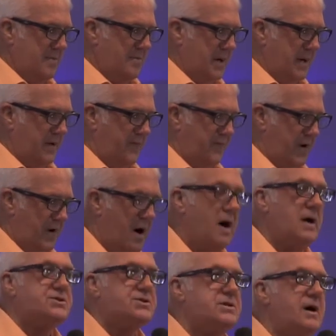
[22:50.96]
But if your
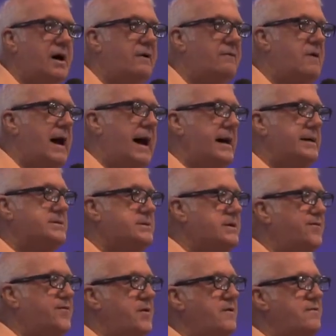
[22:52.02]
heart's not right,
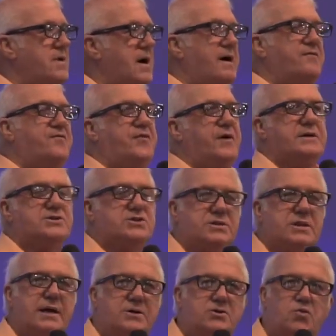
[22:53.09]
if you've not
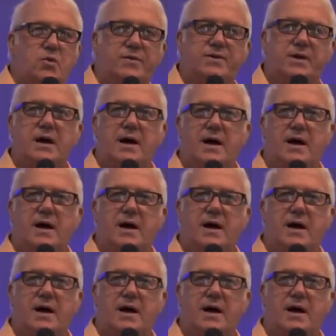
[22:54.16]
fixed things with